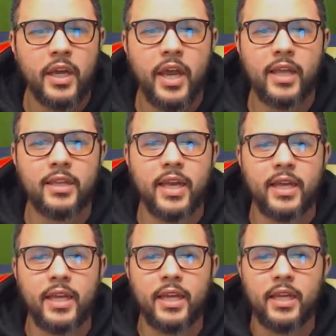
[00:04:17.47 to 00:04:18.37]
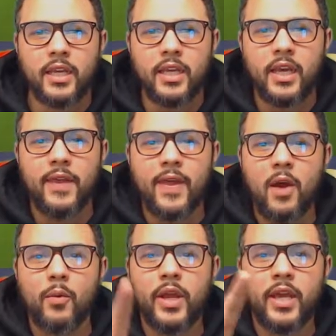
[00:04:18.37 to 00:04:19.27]
and letting and that
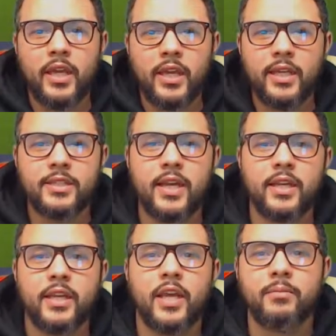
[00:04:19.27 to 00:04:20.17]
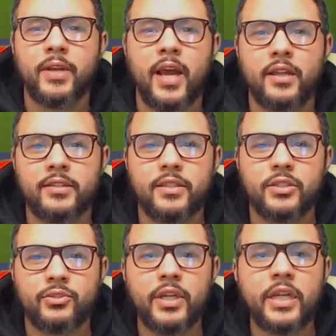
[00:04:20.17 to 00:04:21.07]
way I can get 10 chem to
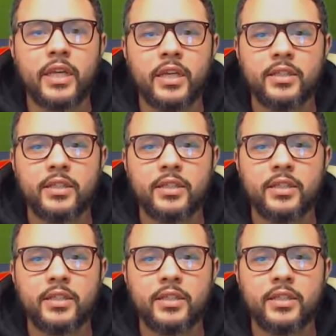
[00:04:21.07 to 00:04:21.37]
Alessandrini.